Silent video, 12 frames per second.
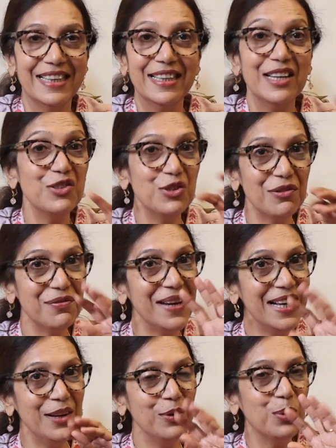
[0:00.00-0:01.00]
Didn't you
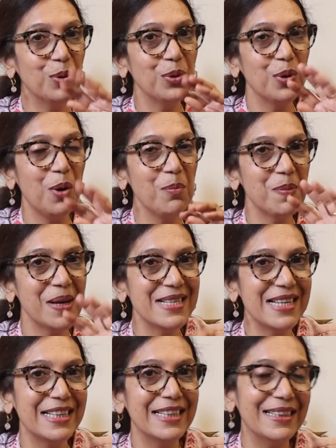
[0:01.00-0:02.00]
feel you could
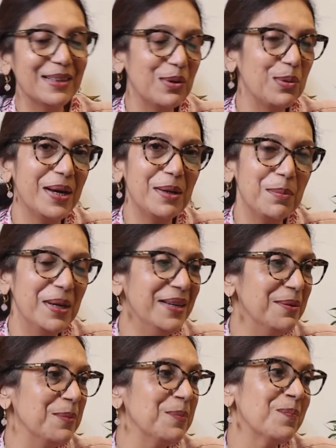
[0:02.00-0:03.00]
compress it quite a
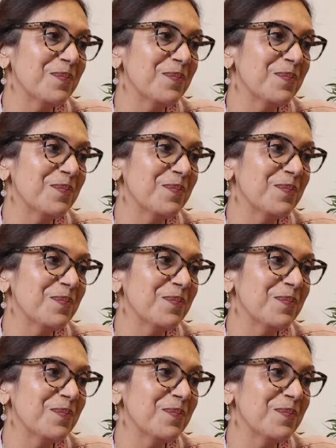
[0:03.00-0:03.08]
bit?